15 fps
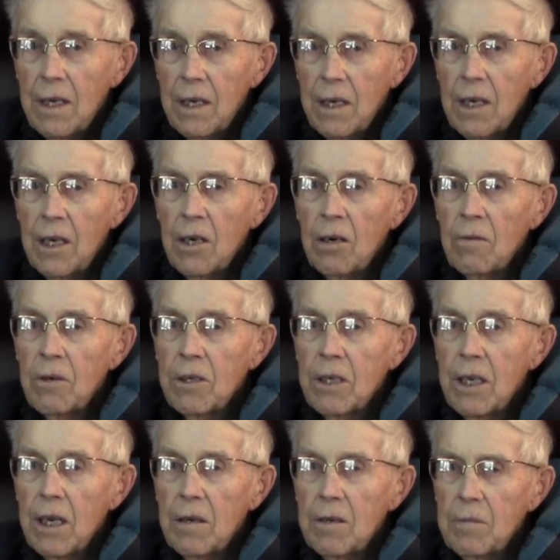A little over
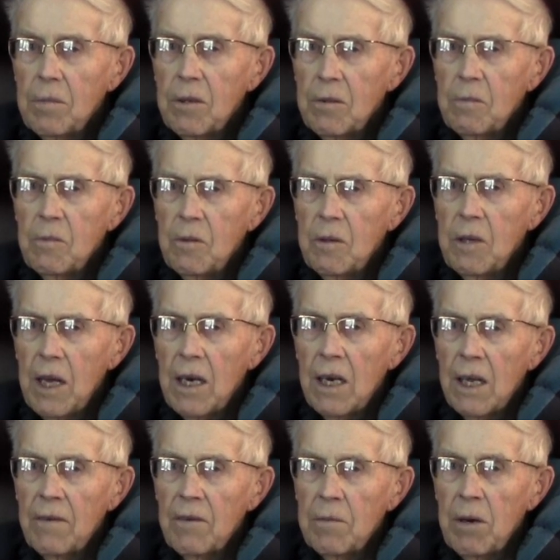10,
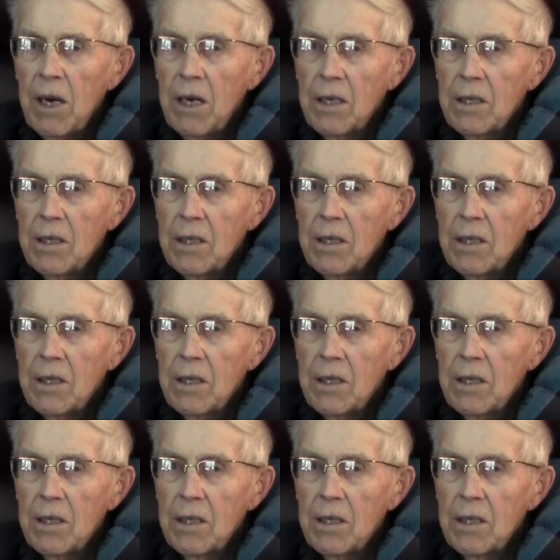11 miles.